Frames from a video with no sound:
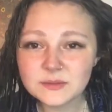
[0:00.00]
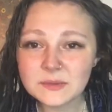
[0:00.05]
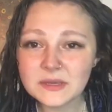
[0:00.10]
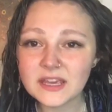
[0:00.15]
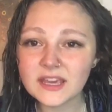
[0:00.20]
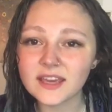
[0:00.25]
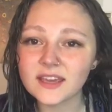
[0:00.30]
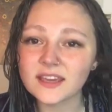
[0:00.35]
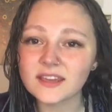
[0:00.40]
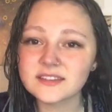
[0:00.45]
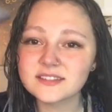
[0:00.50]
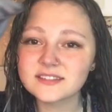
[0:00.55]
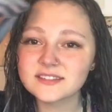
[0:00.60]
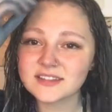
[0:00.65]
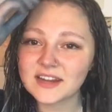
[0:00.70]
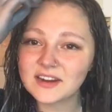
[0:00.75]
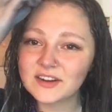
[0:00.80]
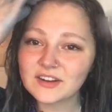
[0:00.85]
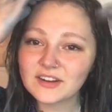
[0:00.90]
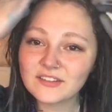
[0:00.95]
be kissed.
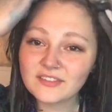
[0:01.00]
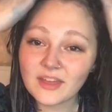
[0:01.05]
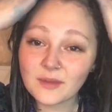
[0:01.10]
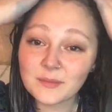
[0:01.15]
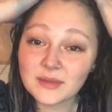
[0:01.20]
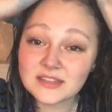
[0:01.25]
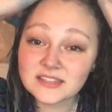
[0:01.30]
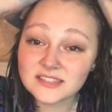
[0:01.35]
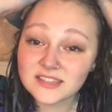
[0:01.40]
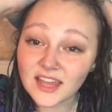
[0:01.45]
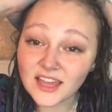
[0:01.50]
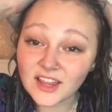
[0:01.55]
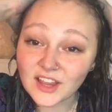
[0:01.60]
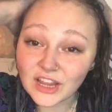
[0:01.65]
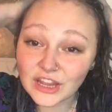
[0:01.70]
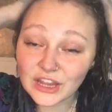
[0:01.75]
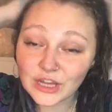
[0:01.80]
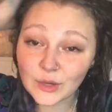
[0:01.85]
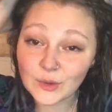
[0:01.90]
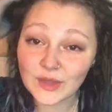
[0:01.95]
I don't know if that means like
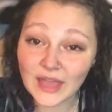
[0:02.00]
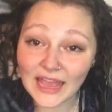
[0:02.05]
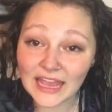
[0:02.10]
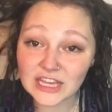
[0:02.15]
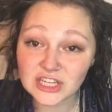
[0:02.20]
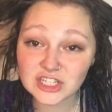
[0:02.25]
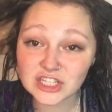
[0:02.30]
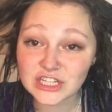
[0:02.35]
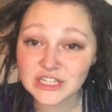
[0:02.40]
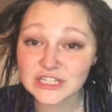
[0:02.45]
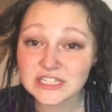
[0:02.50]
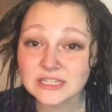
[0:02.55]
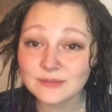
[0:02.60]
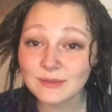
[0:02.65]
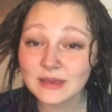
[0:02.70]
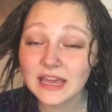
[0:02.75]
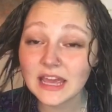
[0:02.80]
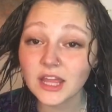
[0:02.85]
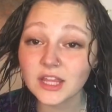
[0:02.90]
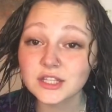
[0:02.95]
location to
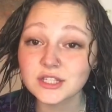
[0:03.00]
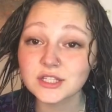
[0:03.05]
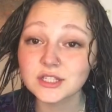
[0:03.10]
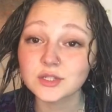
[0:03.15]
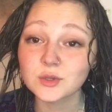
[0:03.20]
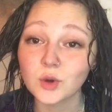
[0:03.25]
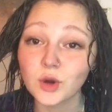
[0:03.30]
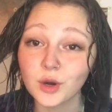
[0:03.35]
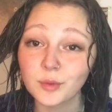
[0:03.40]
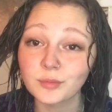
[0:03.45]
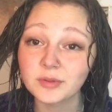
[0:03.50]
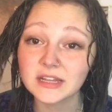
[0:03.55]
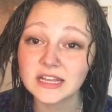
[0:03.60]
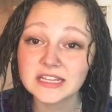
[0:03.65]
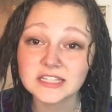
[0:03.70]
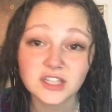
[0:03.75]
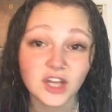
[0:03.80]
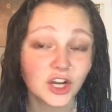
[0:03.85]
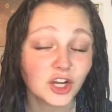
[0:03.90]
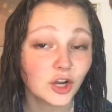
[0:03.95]
be kissed or
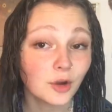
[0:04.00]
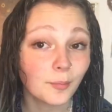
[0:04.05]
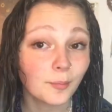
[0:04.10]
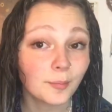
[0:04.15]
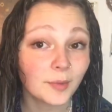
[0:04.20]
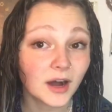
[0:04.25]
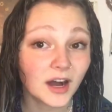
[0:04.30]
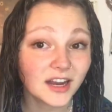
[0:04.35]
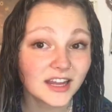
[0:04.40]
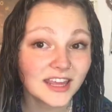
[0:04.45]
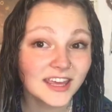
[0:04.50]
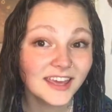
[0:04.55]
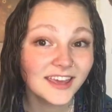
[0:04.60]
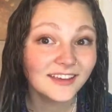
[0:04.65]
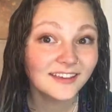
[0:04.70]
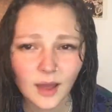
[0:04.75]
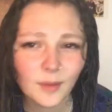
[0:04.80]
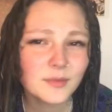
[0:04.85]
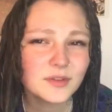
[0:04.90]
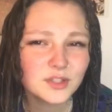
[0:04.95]
place on your body.
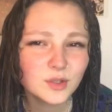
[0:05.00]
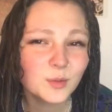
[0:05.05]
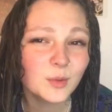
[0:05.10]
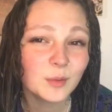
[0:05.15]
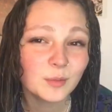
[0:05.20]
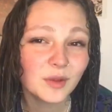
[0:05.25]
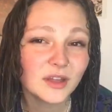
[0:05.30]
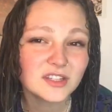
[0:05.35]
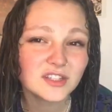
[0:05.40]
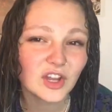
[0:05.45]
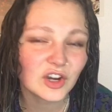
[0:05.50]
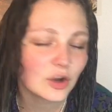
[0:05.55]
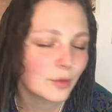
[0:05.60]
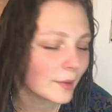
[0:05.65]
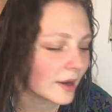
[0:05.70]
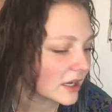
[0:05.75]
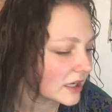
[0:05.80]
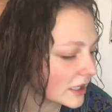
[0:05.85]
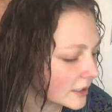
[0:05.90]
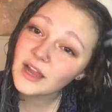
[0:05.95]
I'm assuming place on your
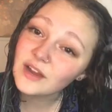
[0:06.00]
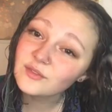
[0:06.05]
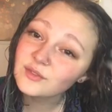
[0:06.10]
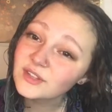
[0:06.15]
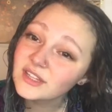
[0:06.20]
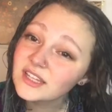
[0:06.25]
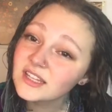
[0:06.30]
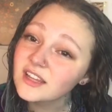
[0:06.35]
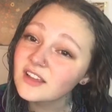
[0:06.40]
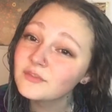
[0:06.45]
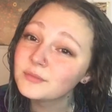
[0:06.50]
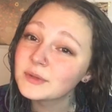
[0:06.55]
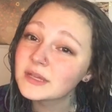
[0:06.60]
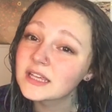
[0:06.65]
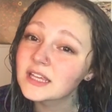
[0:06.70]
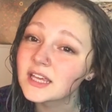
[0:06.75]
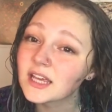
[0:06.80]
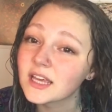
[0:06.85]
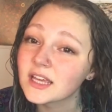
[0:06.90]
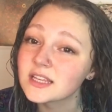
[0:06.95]
body. I really love
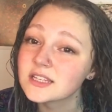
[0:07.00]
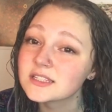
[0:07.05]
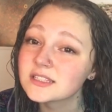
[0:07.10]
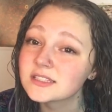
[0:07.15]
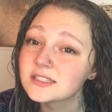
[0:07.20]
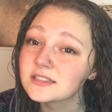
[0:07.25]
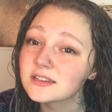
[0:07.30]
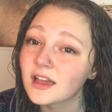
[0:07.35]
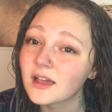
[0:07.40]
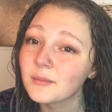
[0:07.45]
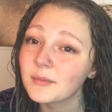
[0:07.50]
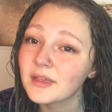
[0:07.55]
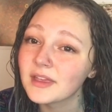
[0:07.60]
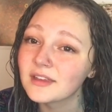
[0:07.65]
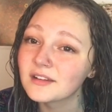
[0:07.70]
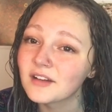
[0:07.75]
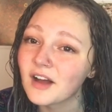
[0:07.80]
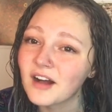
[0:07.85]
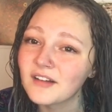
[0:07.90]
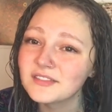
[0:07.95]
being kissed. I
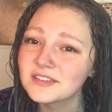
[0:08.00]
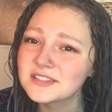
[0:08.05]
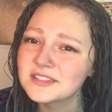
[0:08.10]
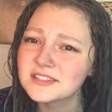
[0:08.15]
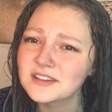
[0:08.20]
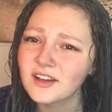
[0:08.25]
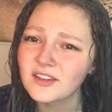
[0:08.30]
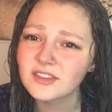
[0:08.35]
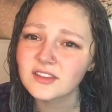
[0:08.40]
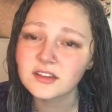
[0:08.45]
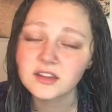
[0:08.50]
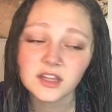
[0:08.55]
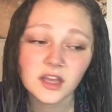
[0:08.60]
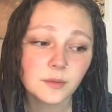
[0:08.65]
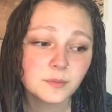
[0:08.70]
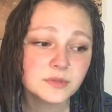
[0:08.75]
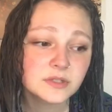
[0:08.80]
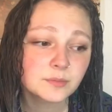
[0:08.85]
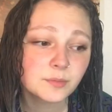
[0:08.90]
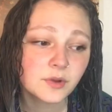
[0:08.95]
mean, obviously on the
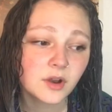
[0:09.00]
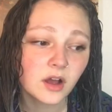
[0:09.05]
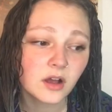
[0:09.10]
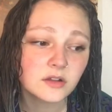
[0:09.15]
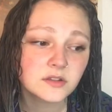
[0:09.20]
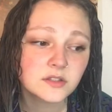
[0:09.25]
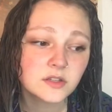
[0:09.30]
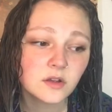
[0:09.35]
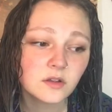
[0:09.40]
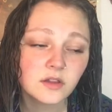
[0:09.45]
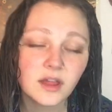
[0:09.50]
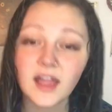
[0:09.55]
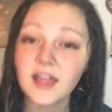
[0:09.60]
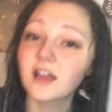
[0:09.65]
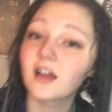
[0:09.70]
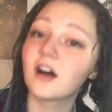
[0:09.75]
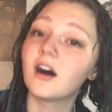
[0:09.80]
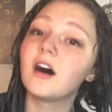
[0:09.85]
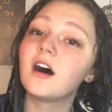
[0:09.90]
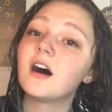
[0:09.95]
lips, but also
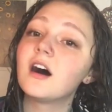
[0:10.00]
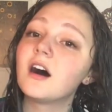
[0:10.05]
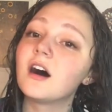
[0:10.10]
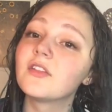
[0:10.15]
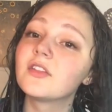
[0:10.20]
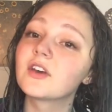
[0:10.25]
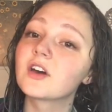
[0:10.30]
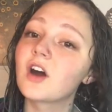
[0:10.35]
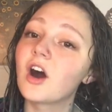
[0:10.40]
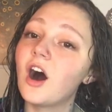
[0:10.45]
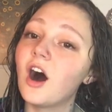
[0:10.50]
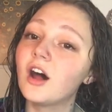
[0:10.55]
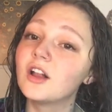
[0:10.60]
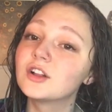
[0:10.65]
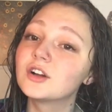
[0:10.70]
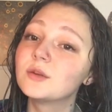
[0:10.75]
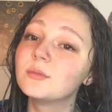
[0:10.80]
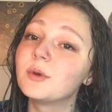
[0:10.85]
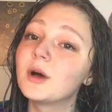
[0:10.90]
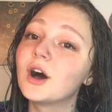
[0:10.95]
like on the
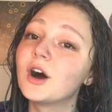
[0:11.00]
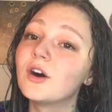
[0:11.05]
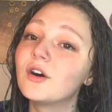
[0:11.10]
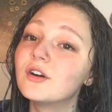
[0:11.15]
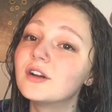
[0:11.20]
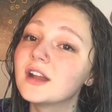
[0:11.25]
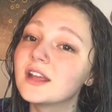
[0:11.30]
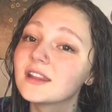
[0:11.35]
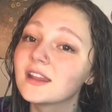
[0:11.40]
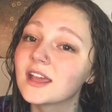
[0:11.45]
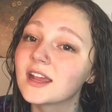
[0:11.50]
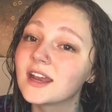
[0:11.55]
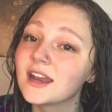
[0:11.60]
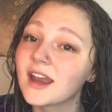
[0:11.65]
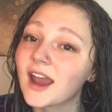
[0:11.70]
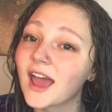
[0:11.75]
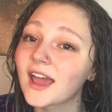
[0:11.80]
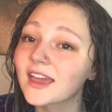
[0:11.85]
collarbone and like neck